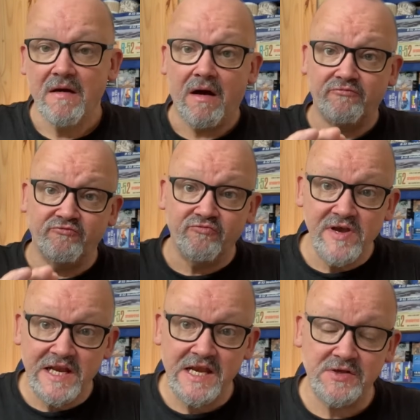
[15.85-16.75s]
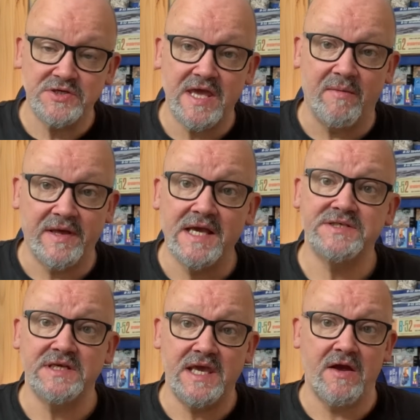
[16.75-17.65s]
I really need to get my
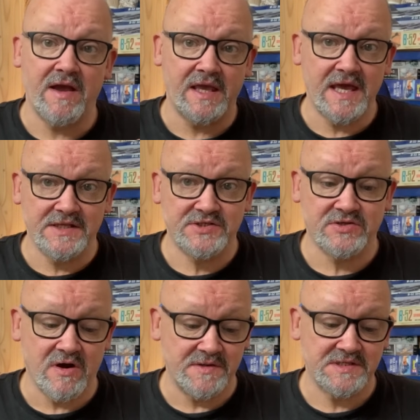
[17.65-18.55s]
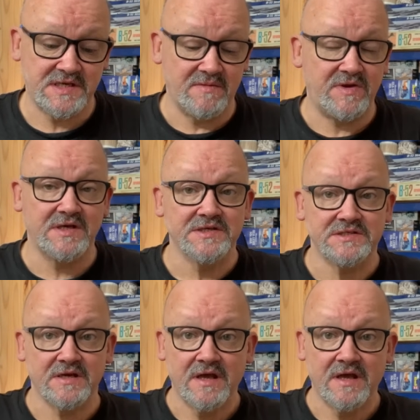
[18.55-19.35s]
ass in gear and get and start this kit because